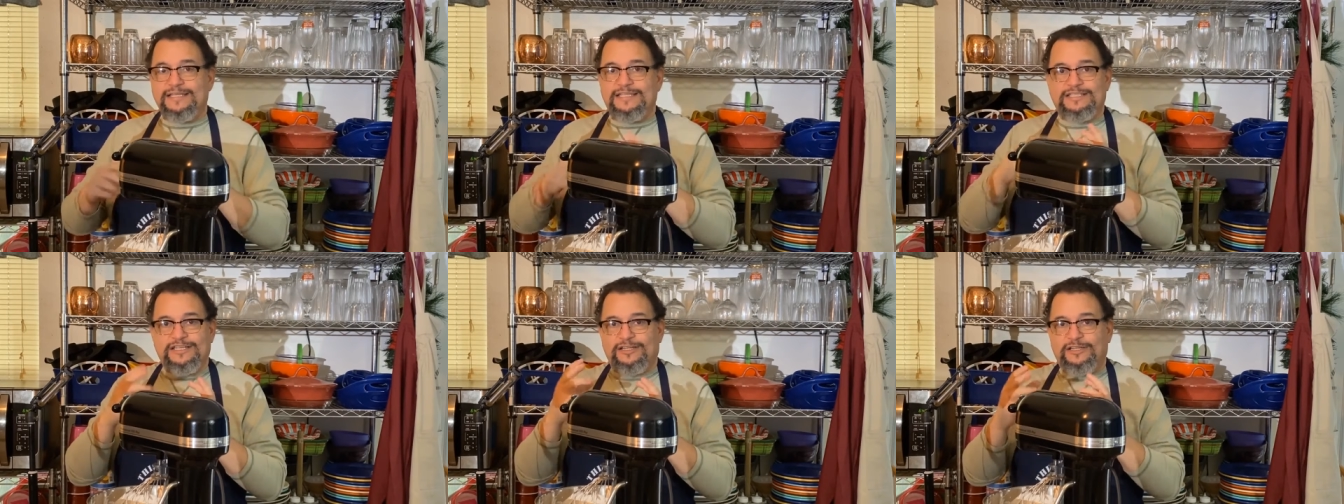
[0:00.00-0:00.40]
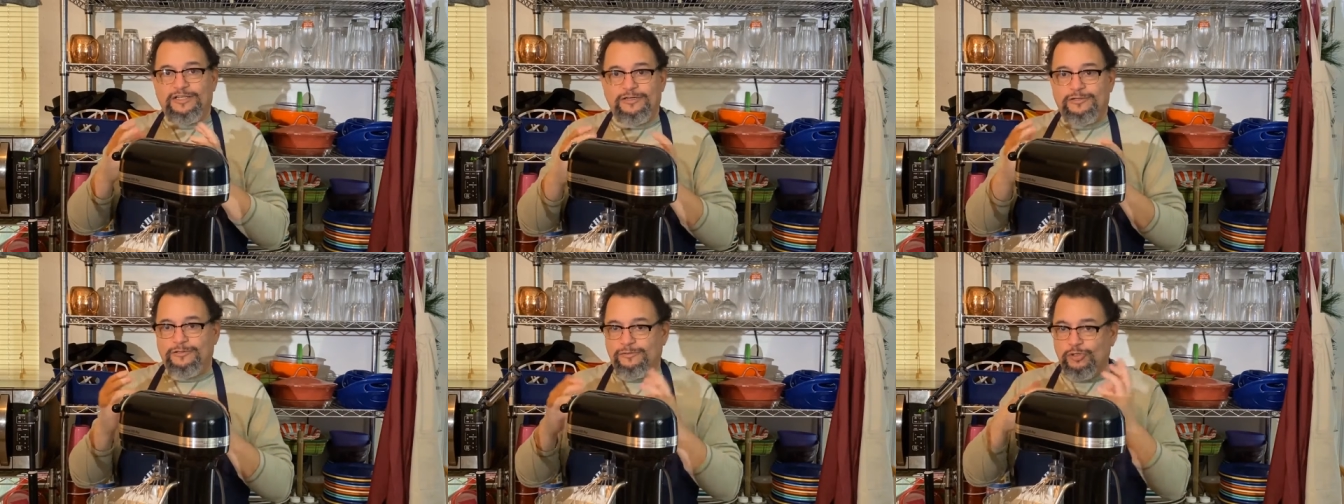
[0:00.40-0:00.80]
It's a
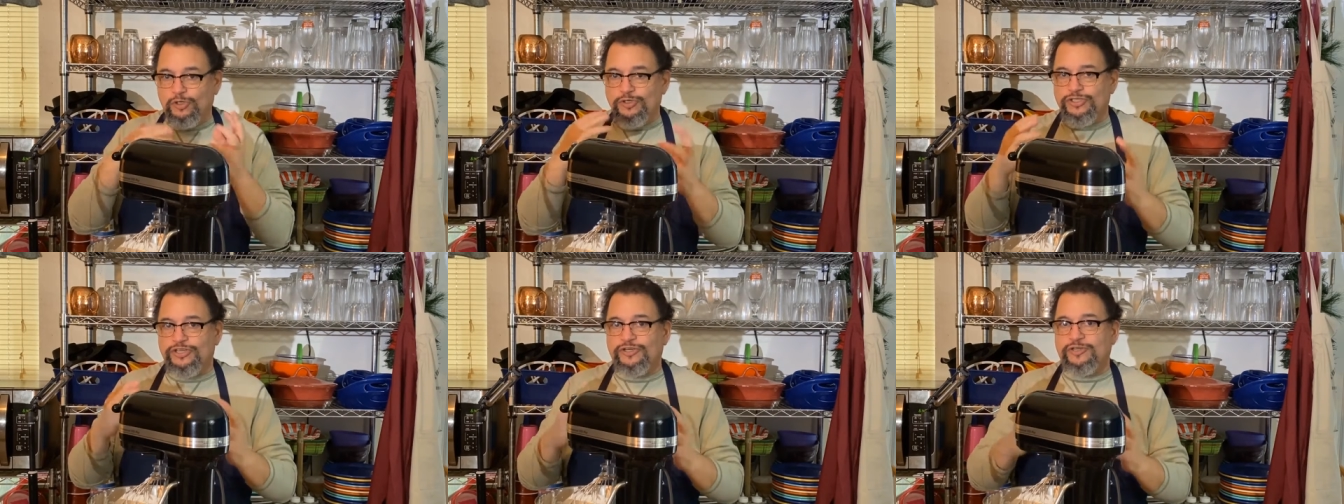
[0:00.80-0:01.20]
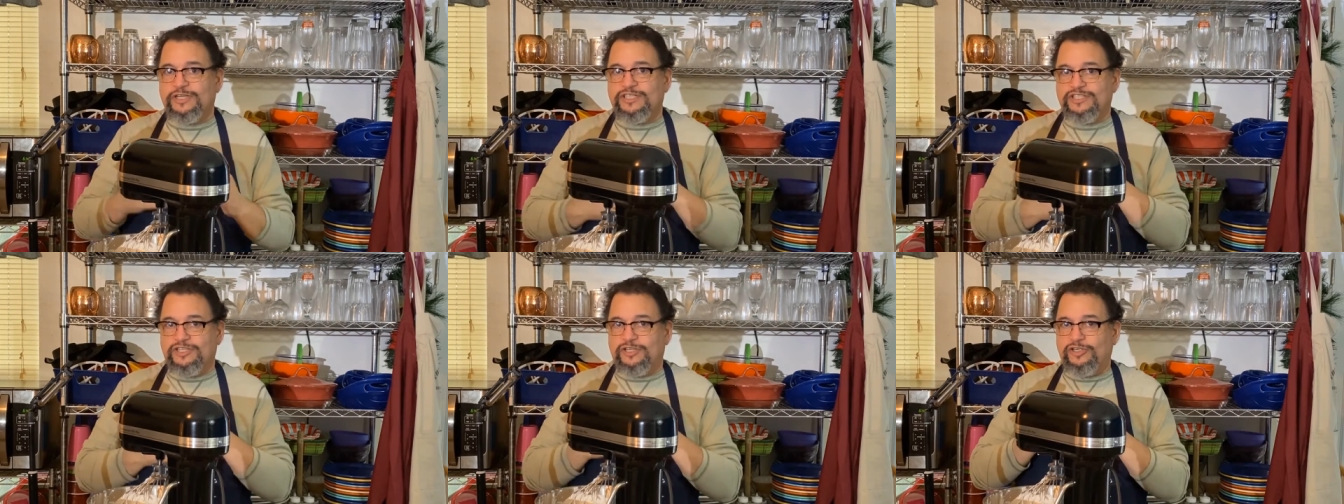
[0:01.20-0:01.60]
little
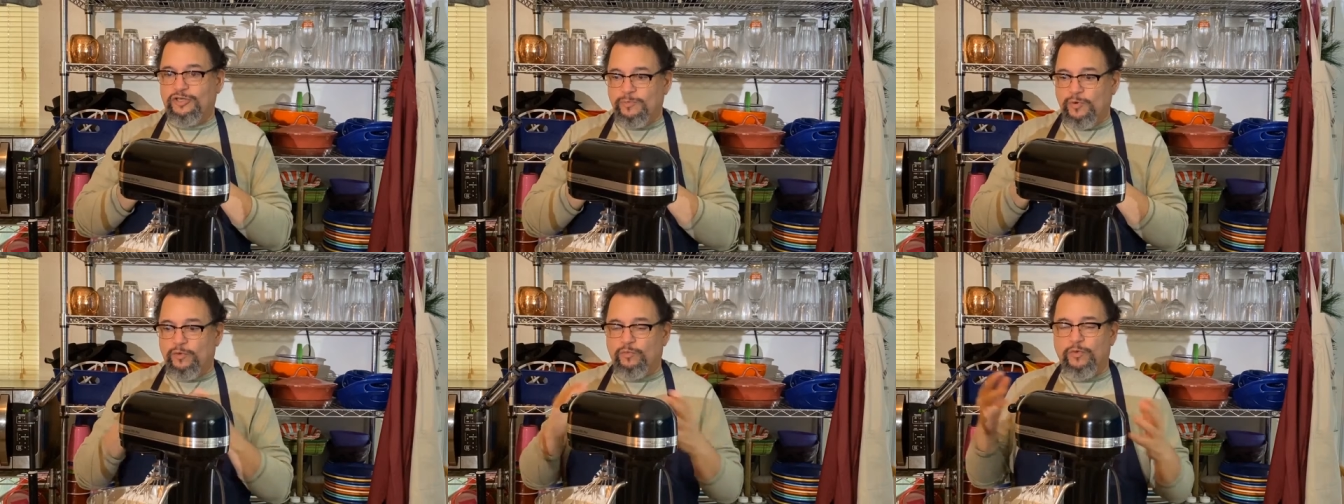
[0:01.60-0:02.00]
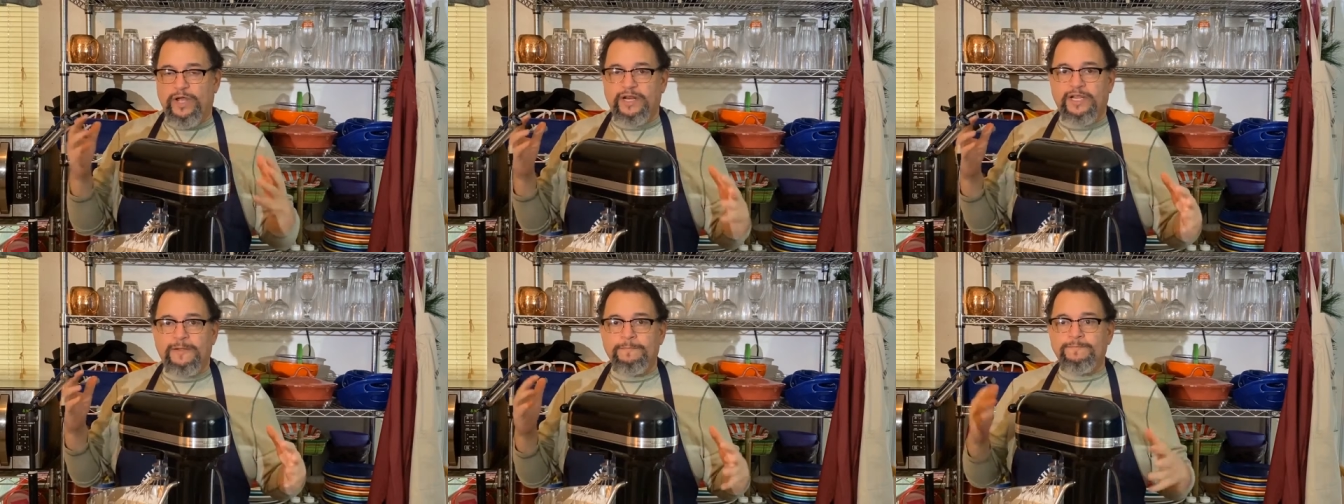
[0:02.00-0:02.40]
looser, it's a little more
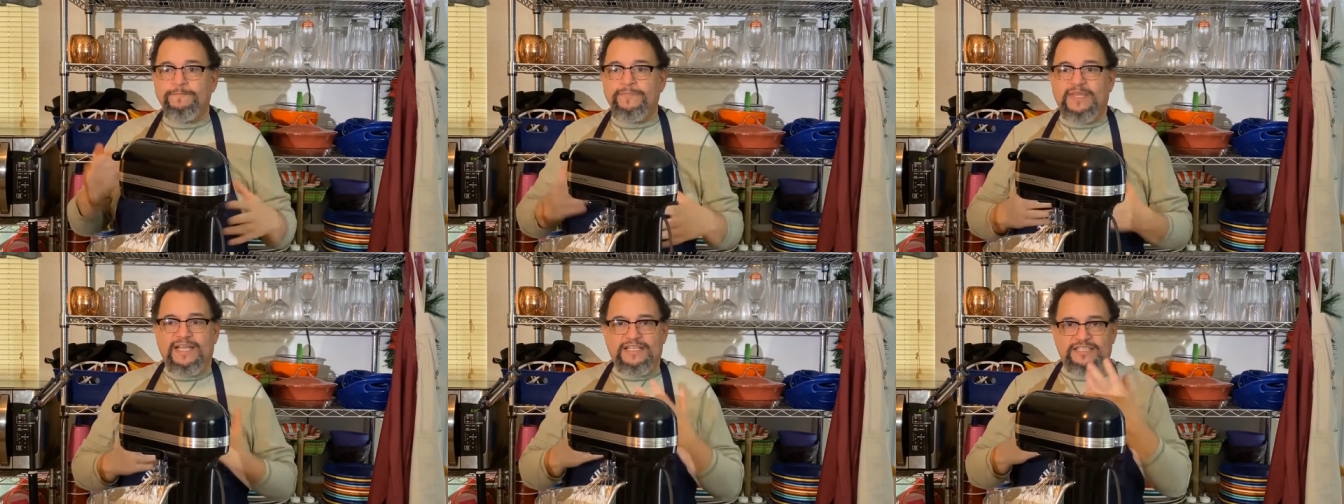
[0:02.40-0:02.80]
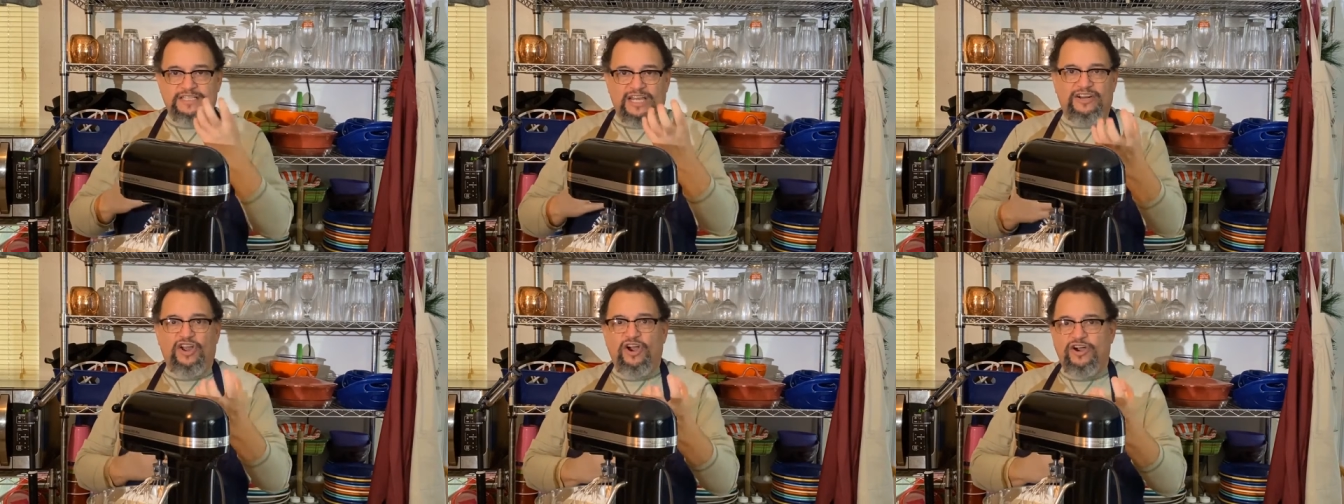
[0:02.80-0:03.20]
runny,
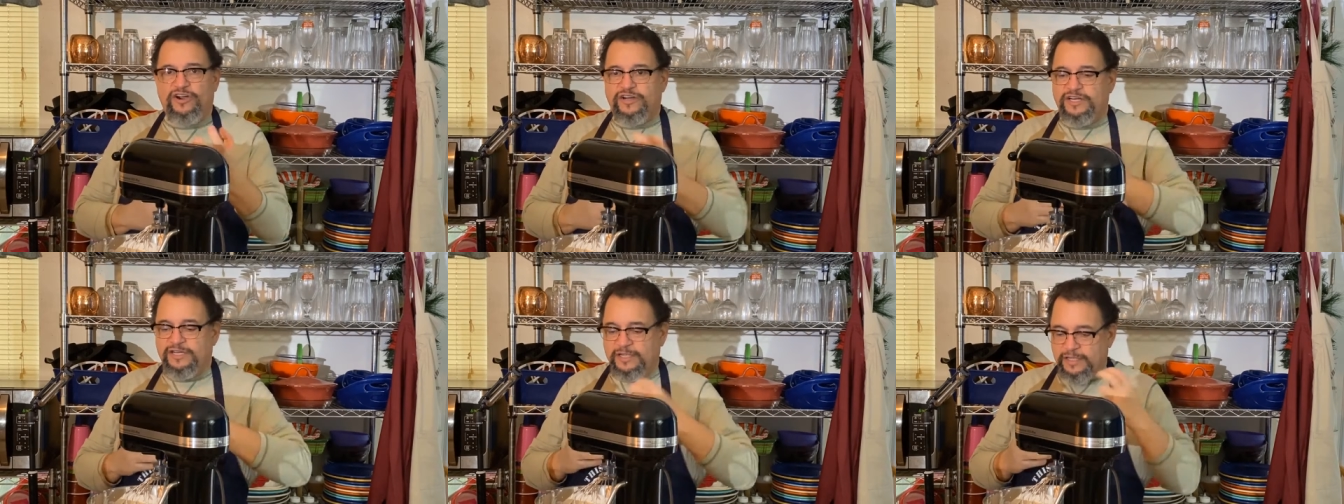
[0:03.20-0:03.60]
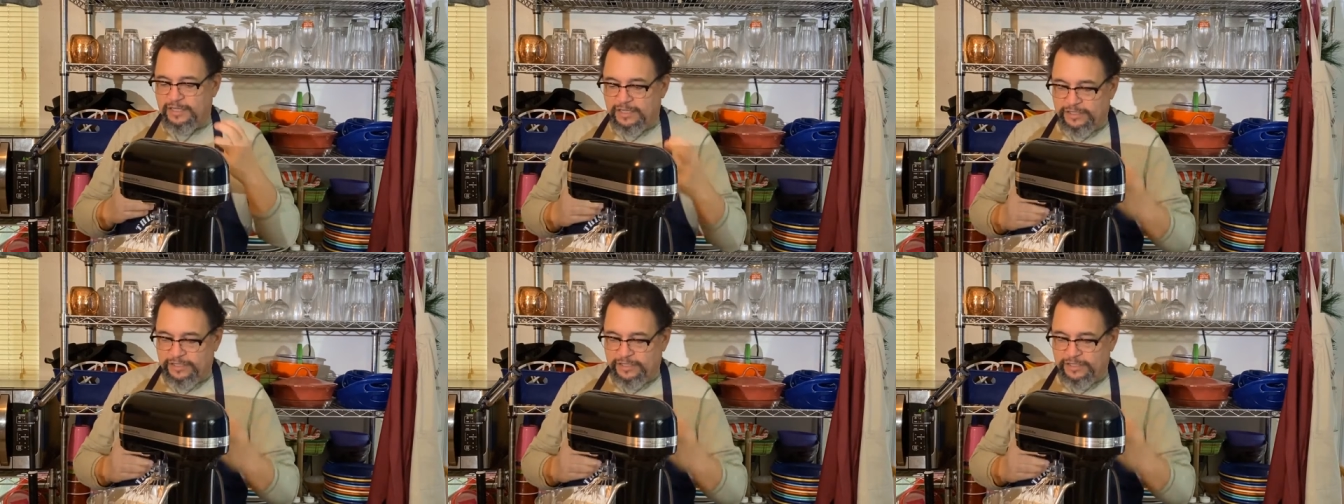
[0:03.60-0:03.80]
it's not hard.